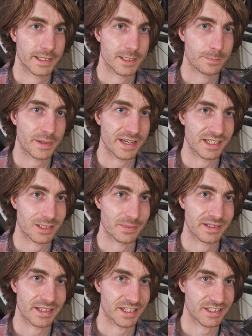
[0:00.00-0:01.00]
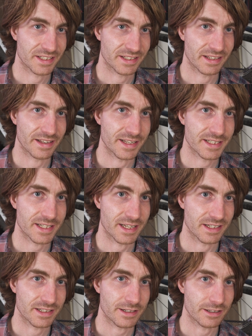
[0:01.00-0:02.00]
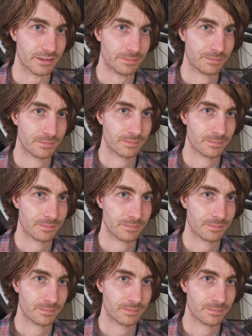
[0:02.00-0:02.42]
Is paying some attention to this end here.